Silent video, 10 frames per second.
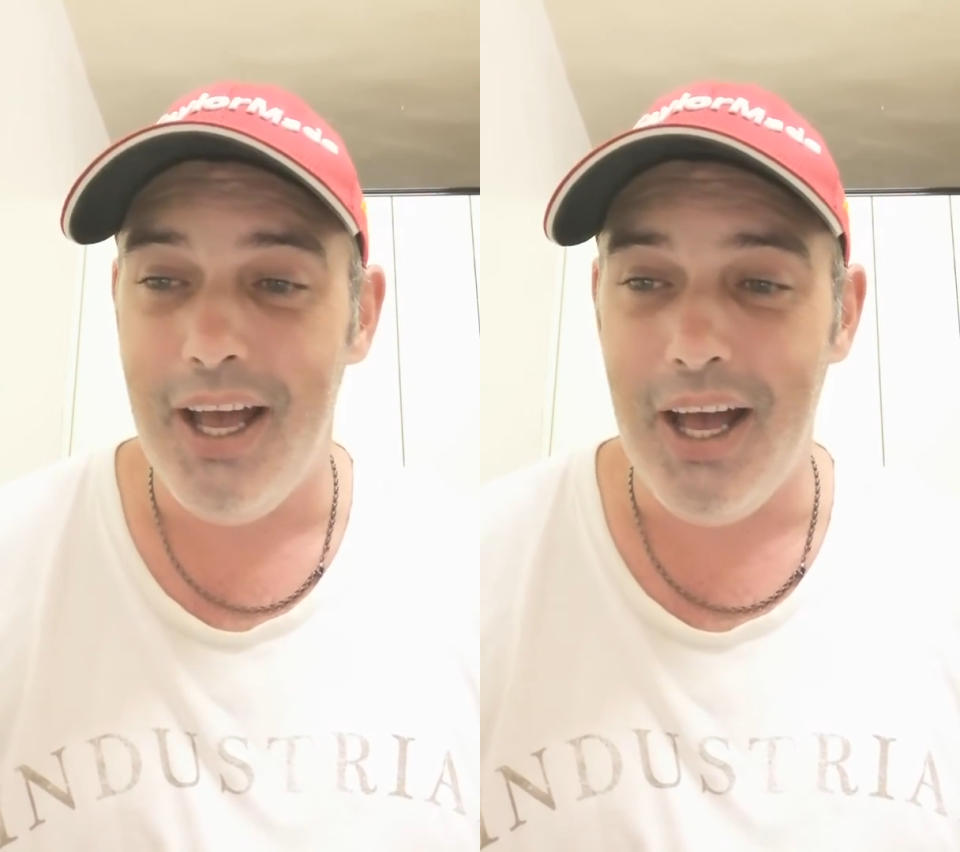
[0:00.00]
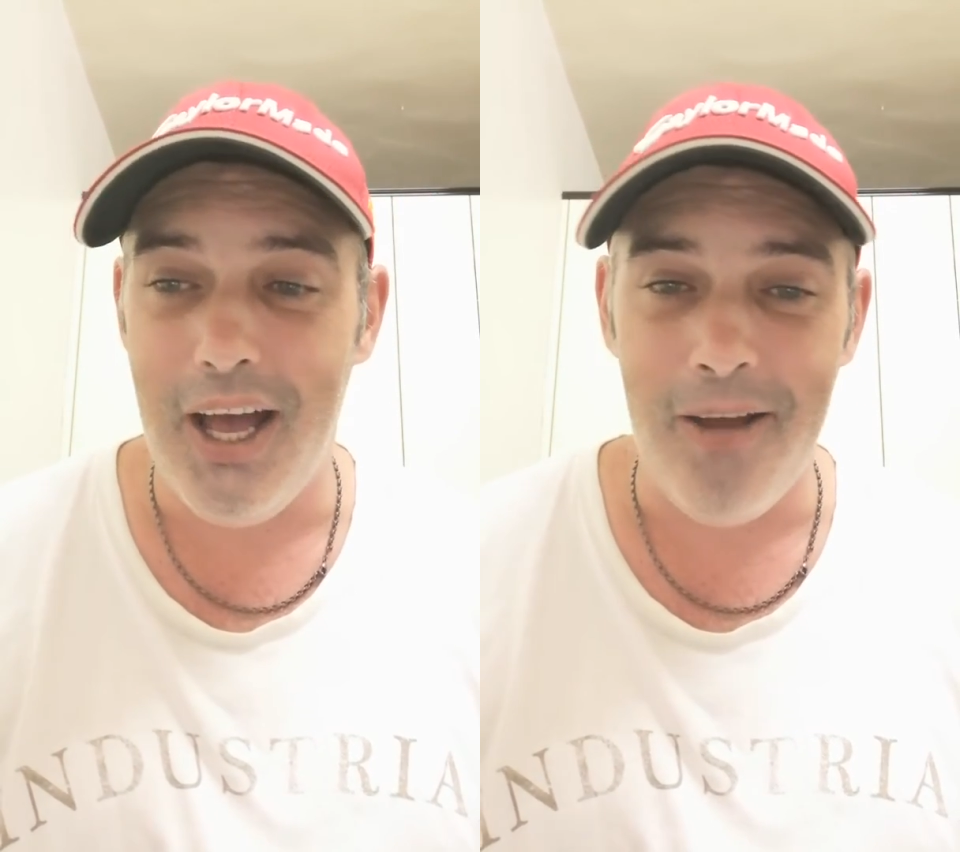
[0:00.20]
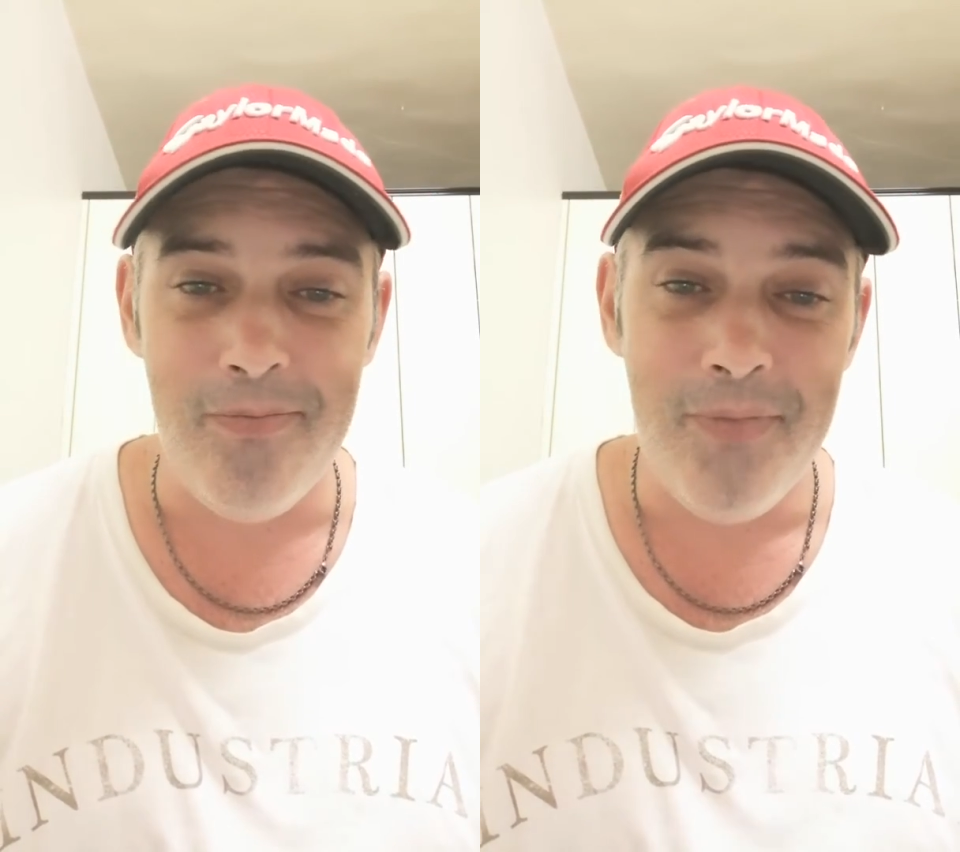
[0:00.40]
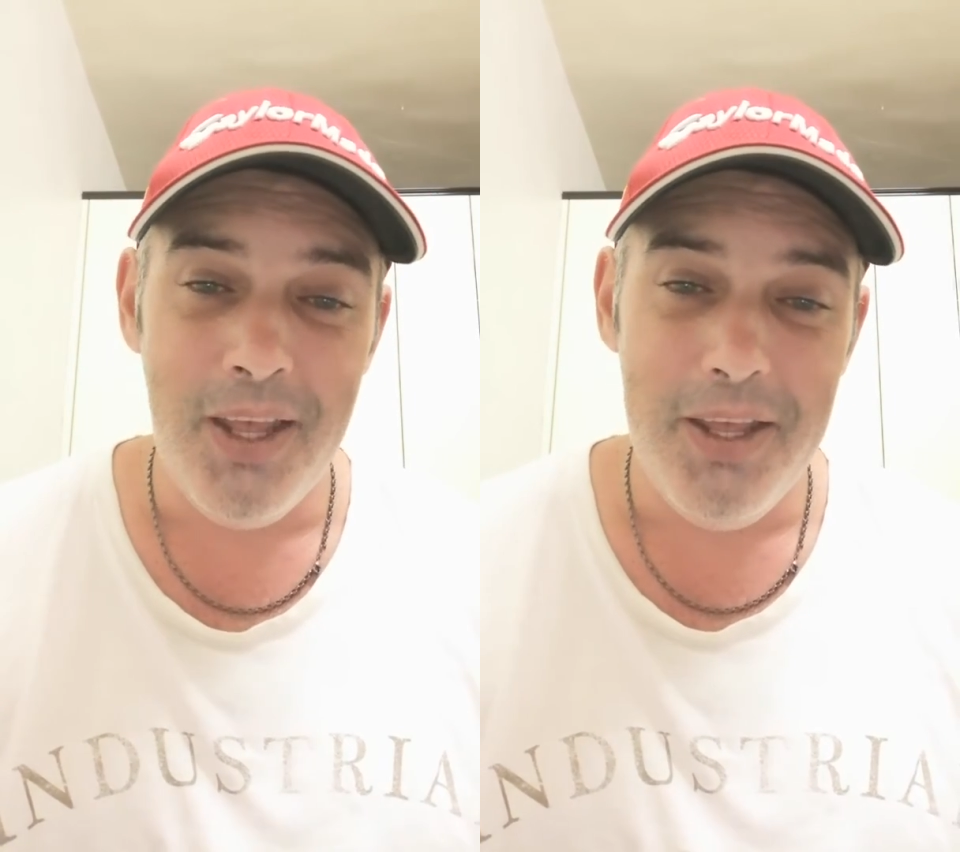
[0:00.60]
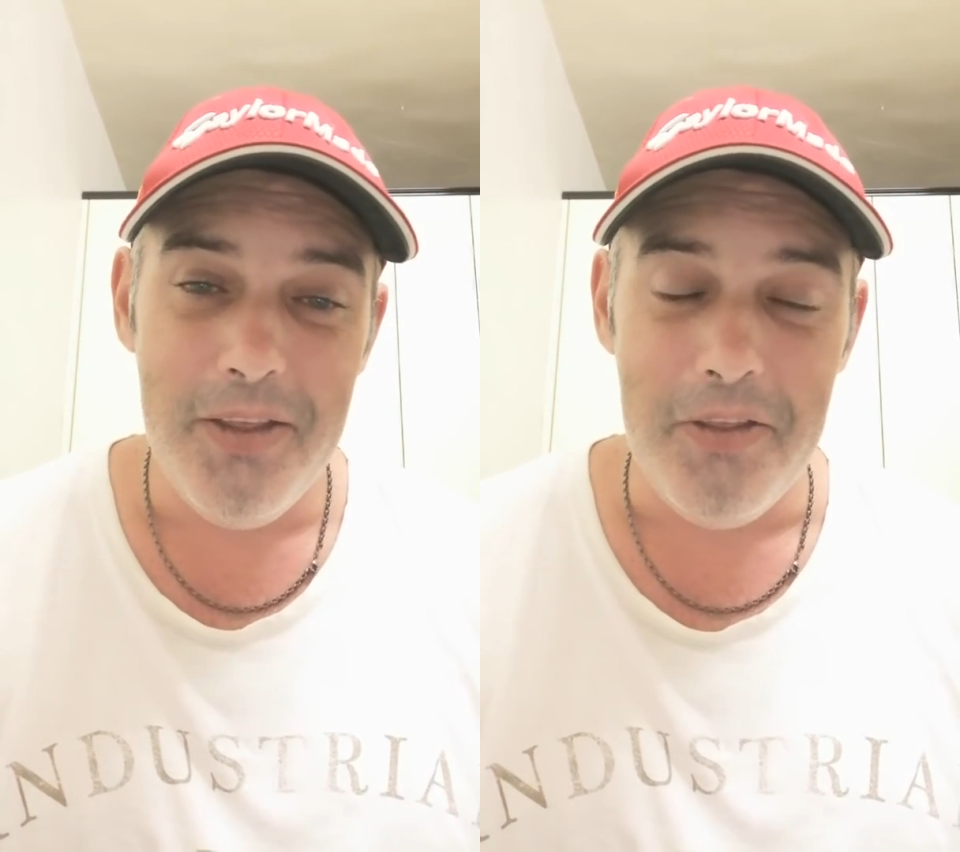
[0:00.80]
Then
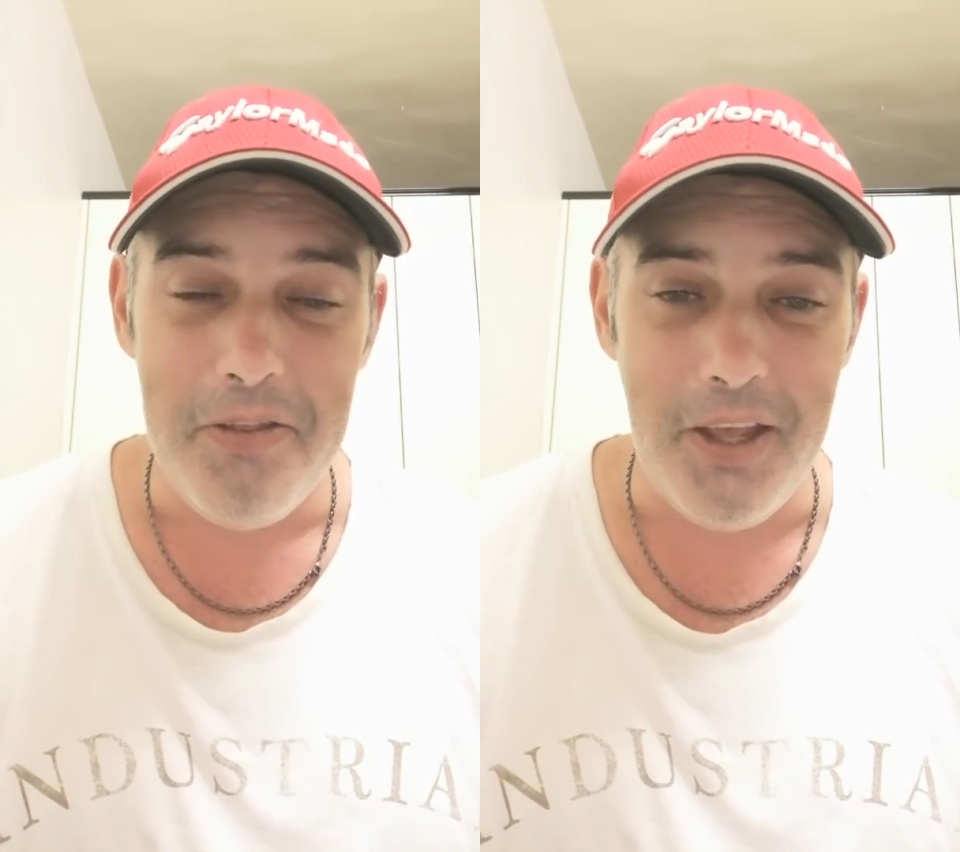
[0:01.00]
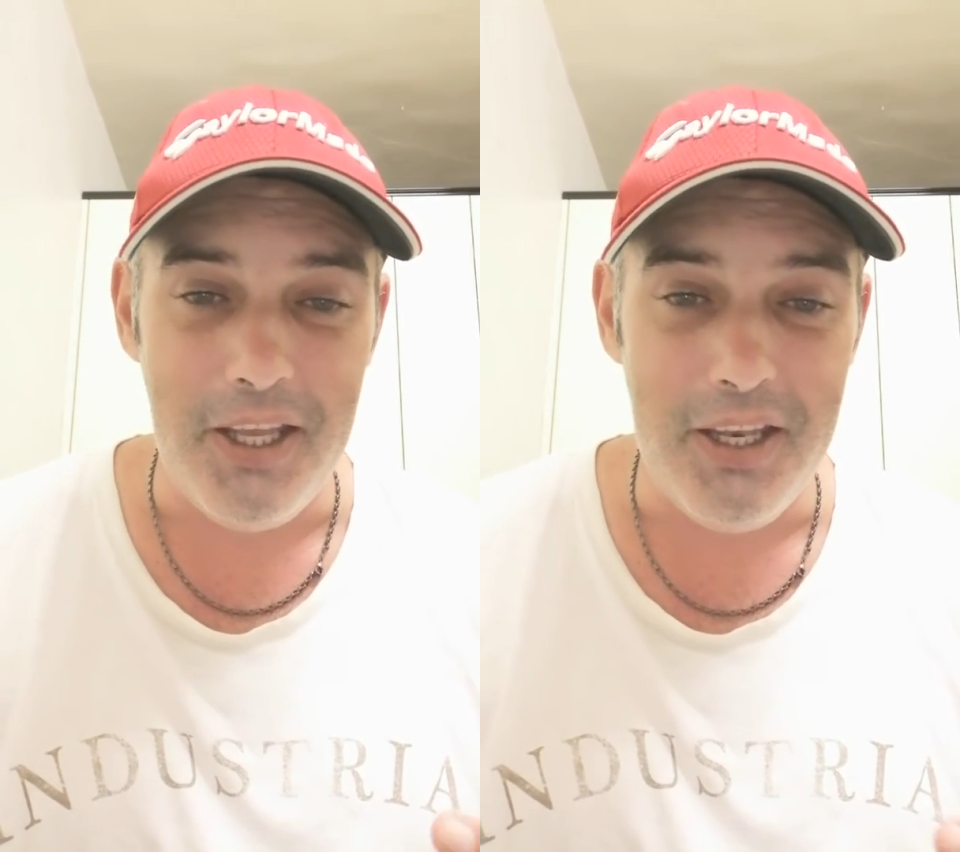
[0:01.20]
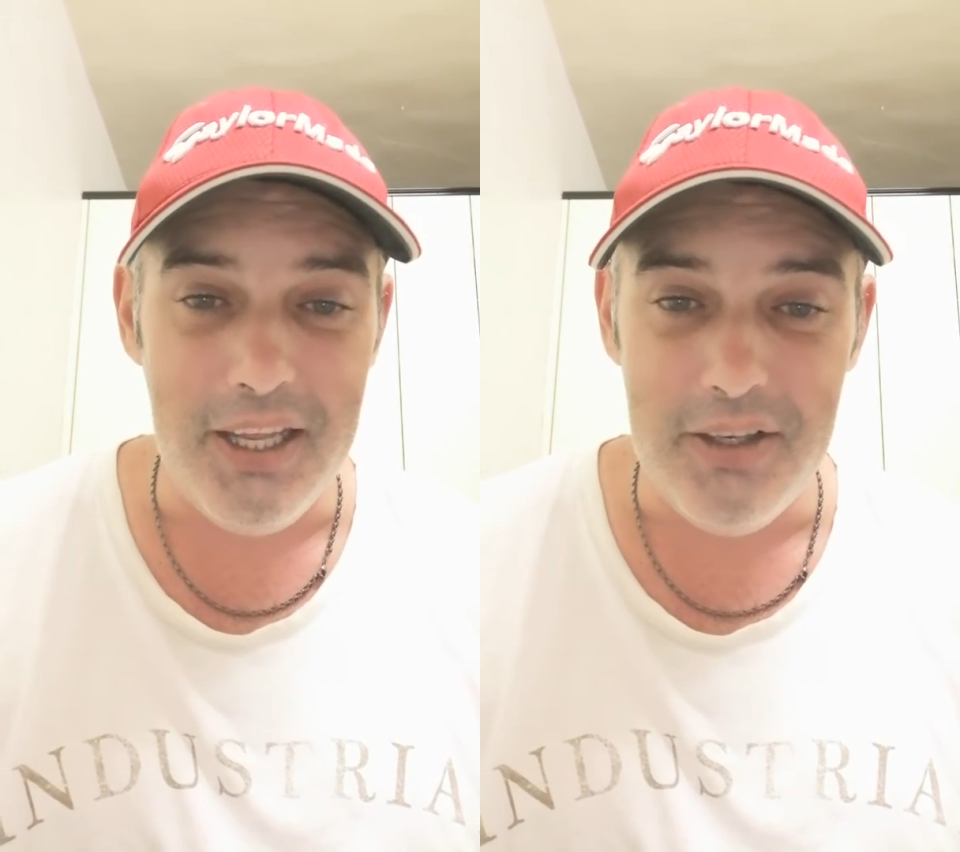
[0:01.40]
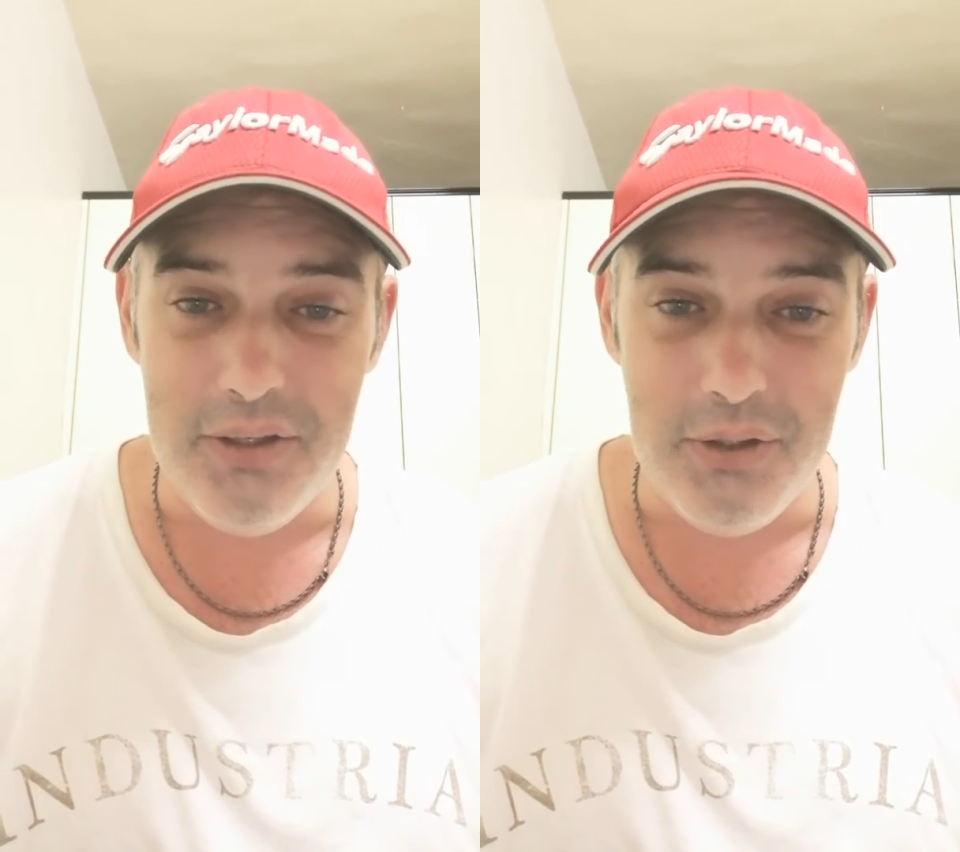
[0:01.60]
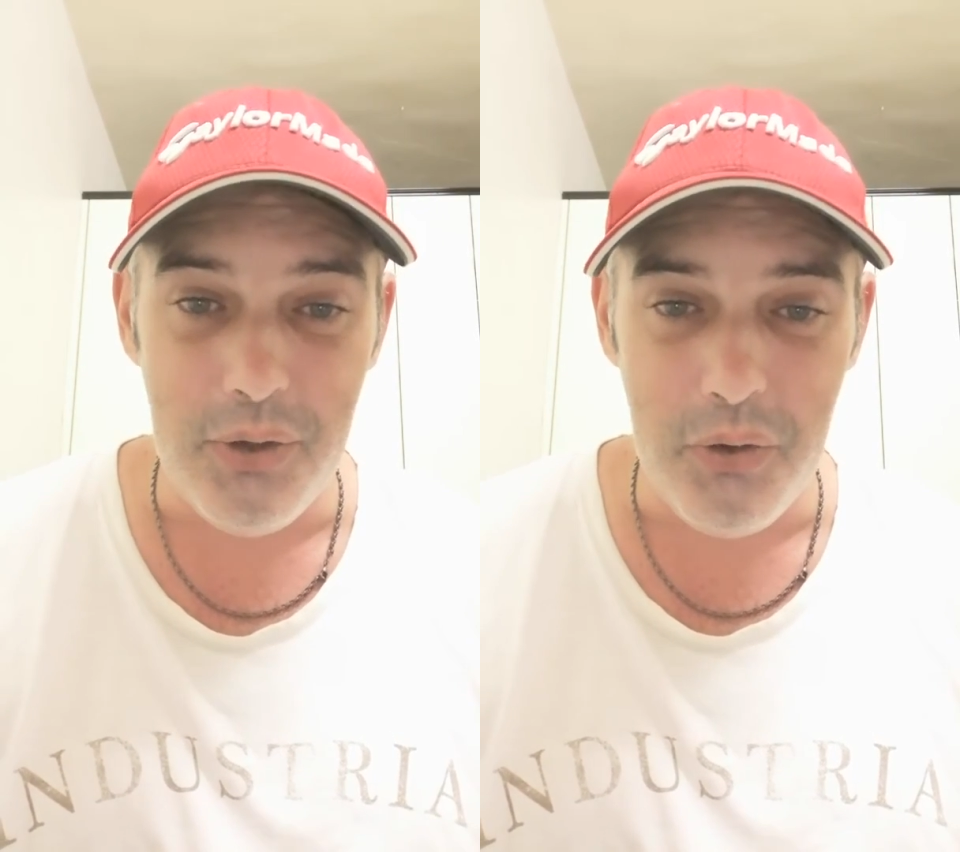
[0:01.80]
you need to
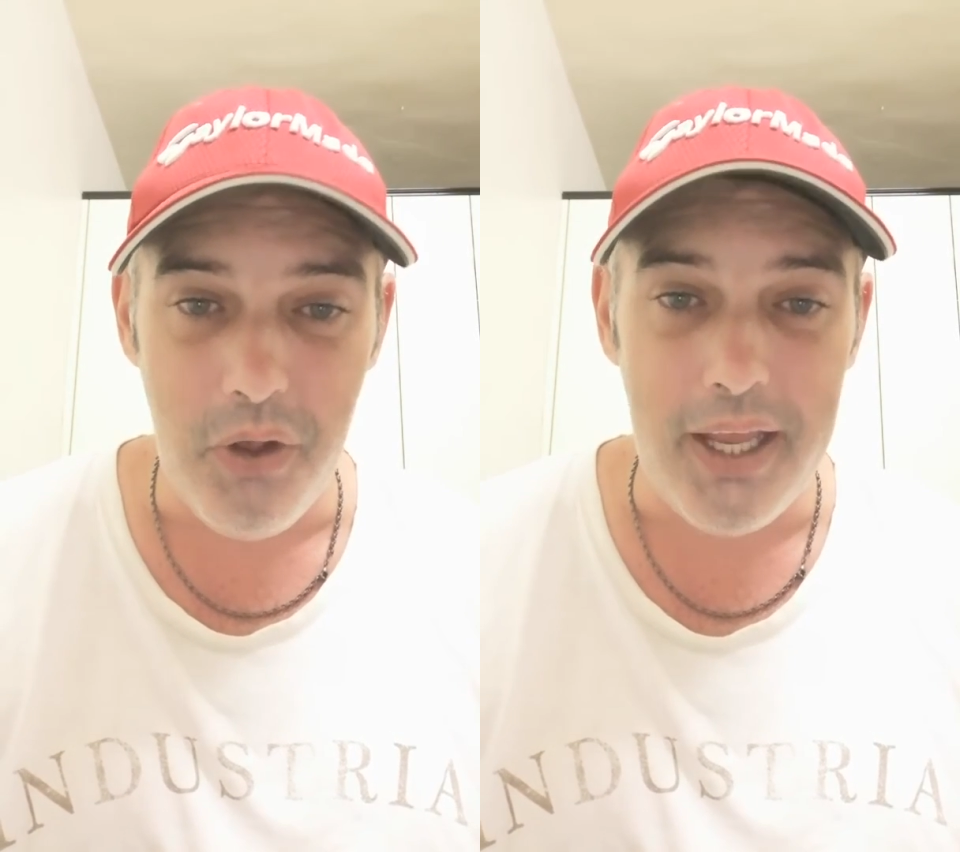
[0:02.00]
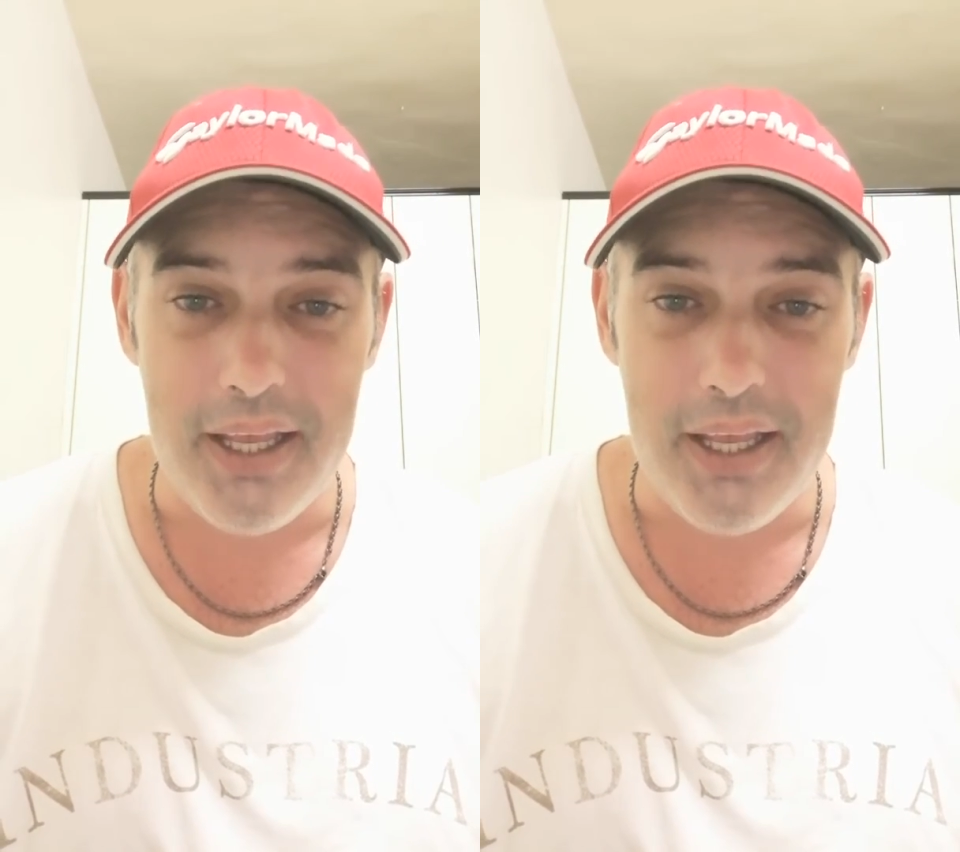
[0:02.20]
do